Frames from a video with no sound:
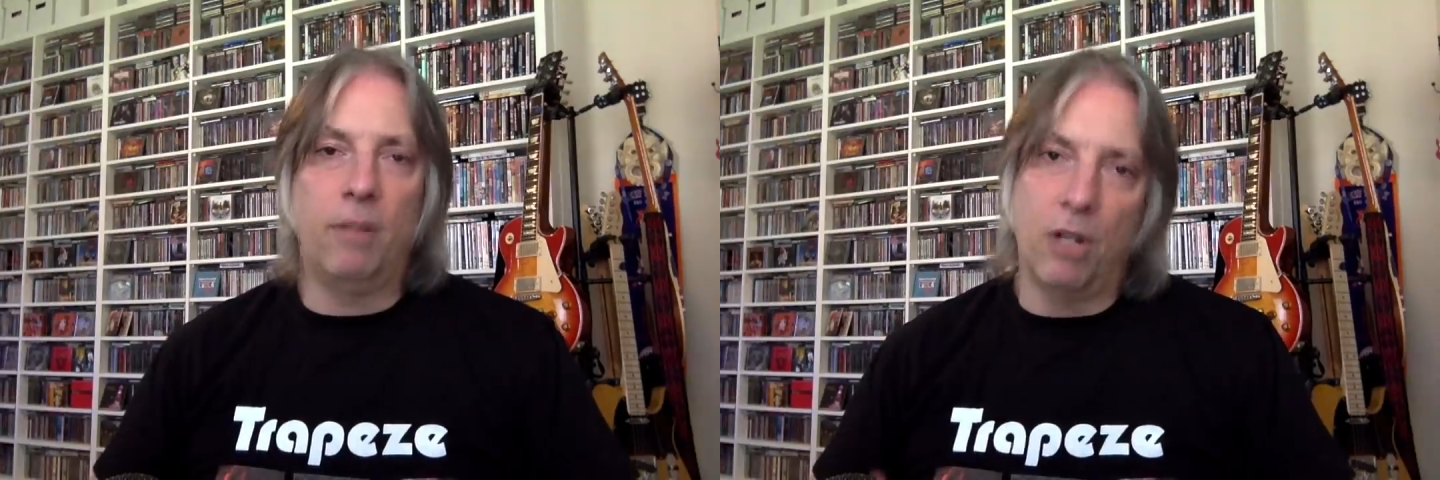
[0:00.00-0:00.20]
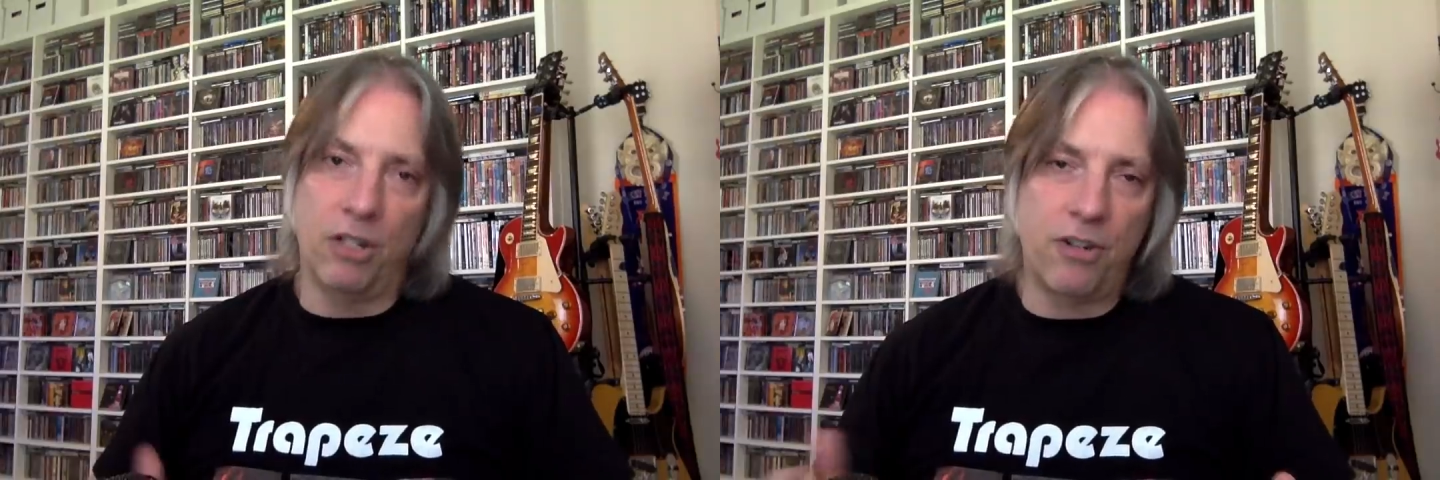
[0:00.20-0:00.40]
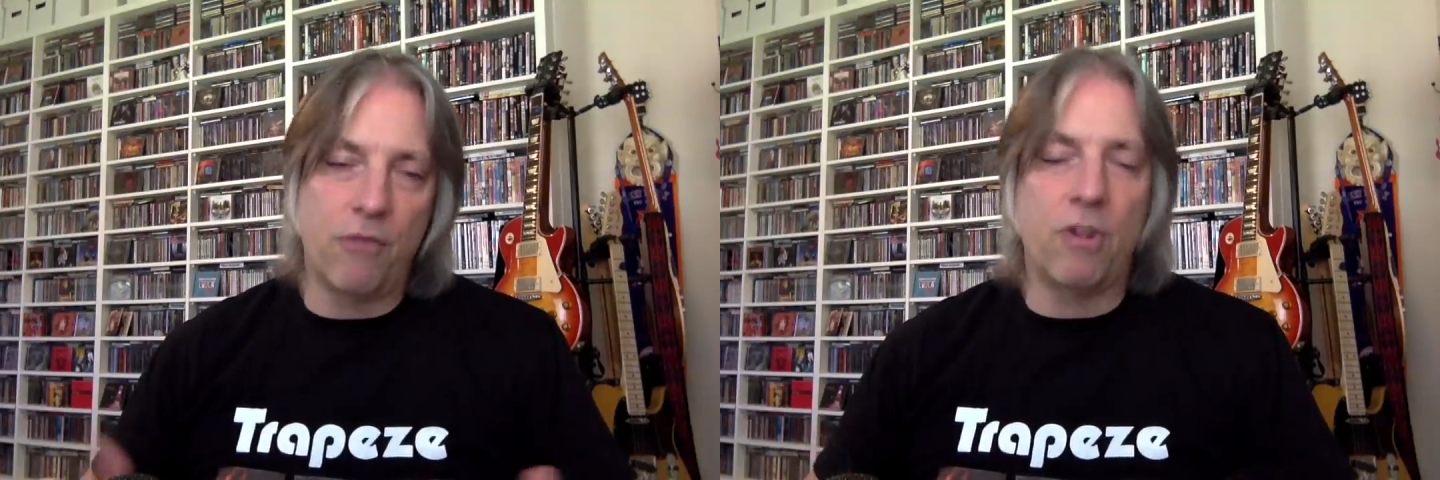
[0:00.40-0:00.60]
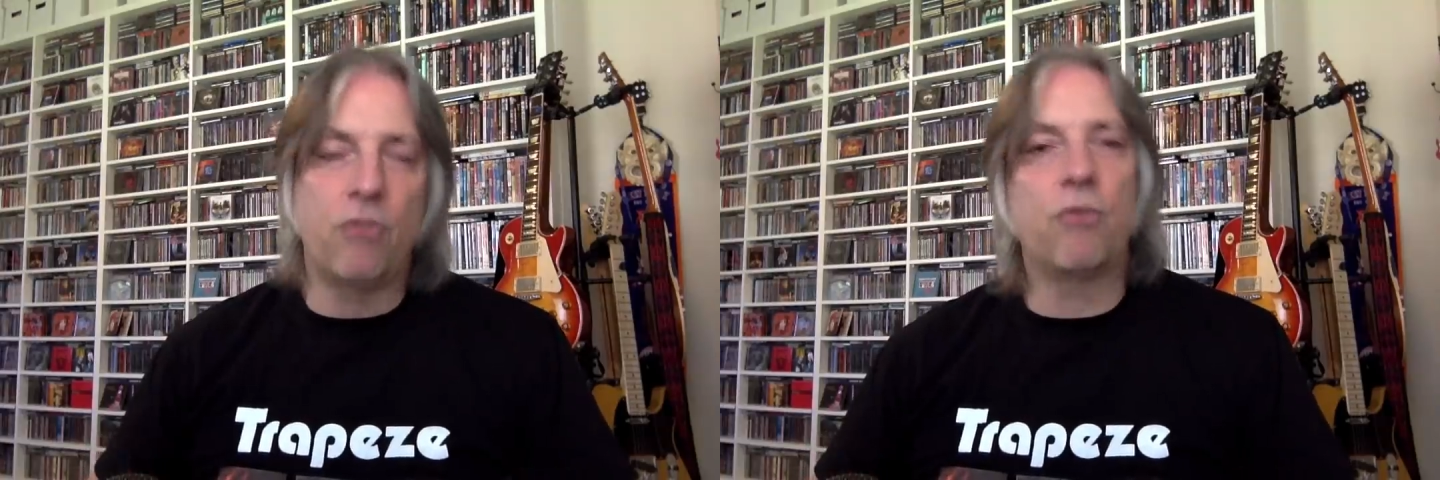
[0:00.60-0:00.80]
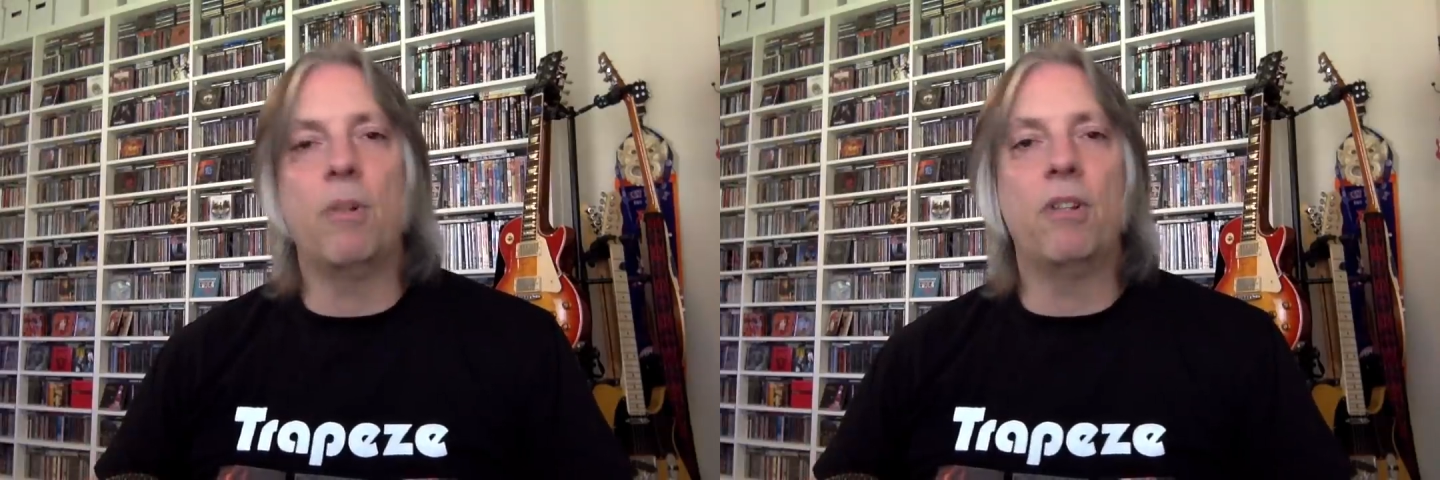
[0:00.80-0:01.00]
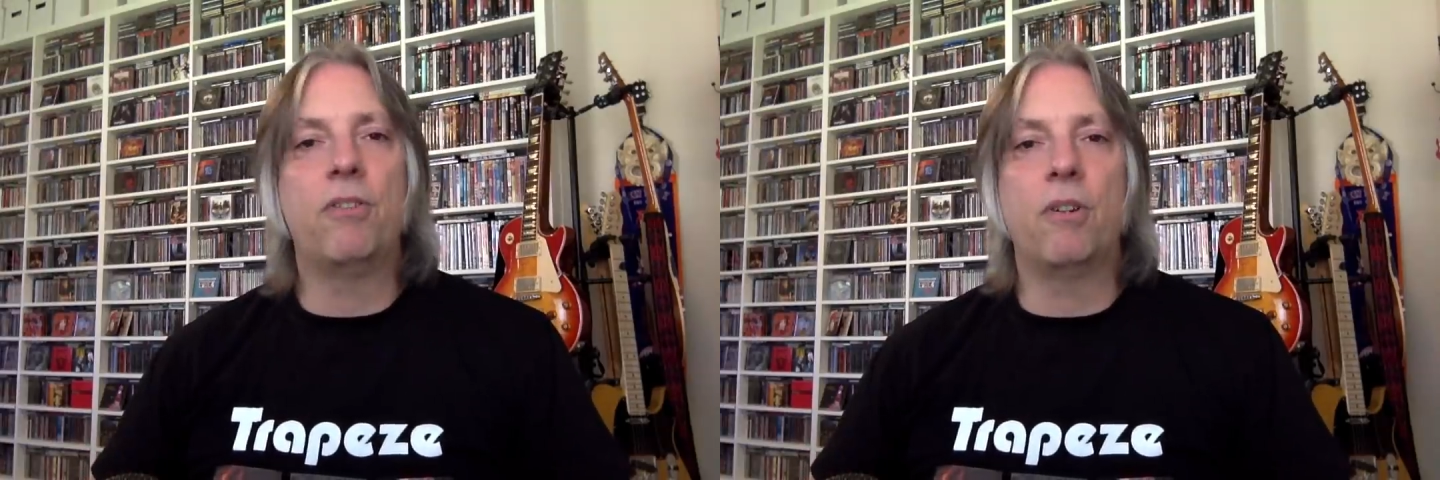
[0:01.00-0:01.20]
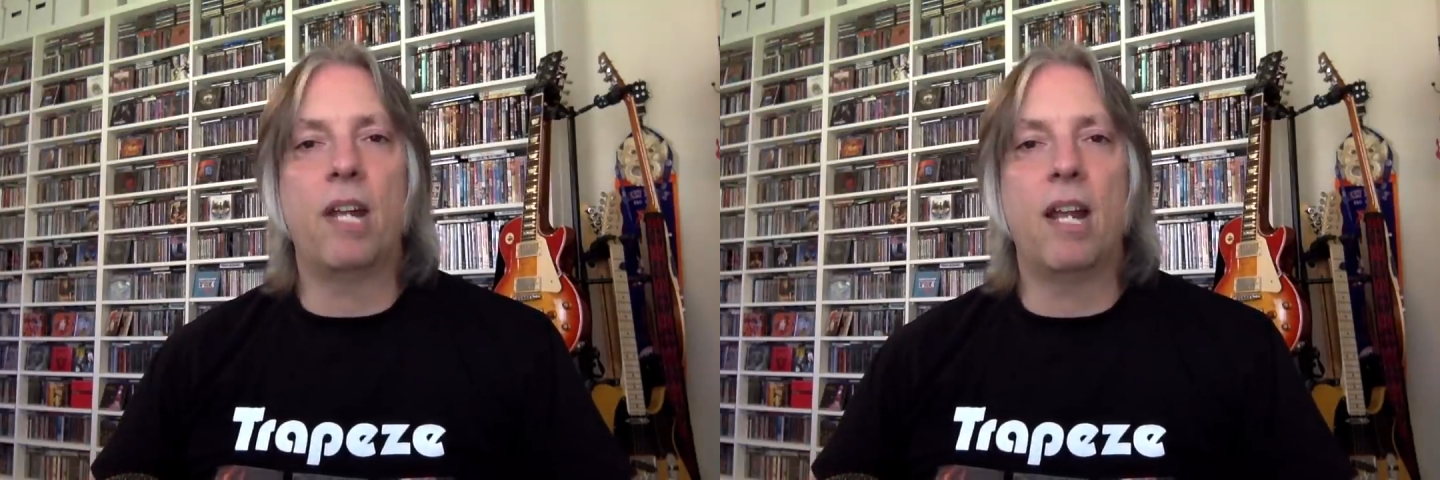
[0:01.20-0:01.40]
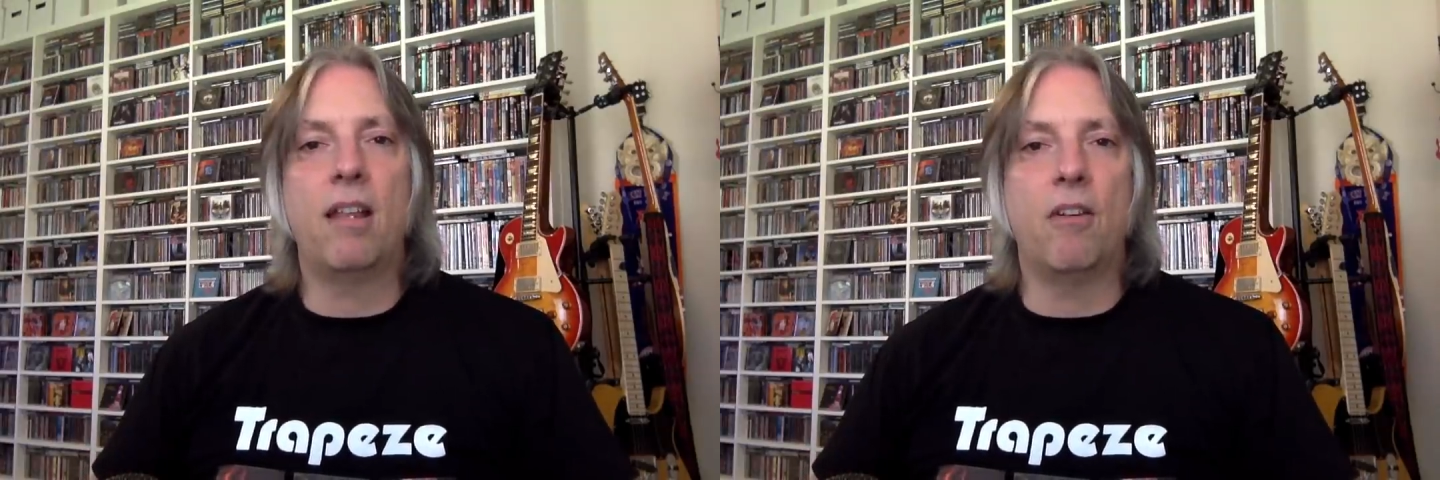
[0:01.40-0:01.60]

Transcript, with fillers: amongst other instruments, okay,